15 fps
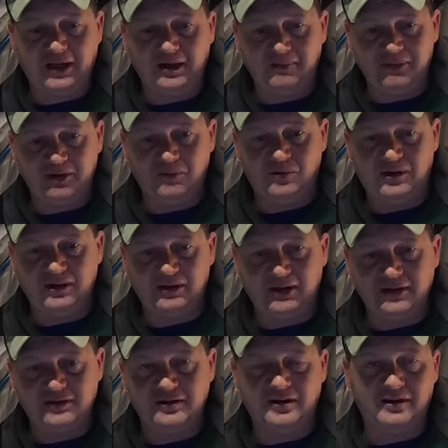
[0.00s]
getting him into
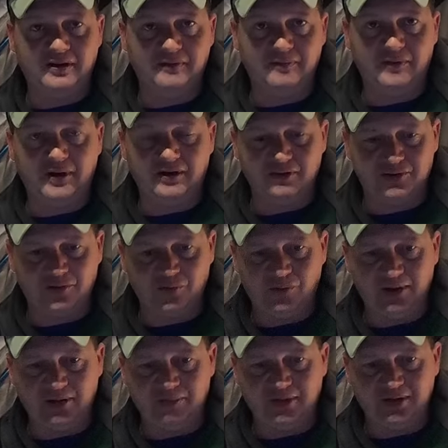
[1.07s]
walleyes, and it didn't fare so well.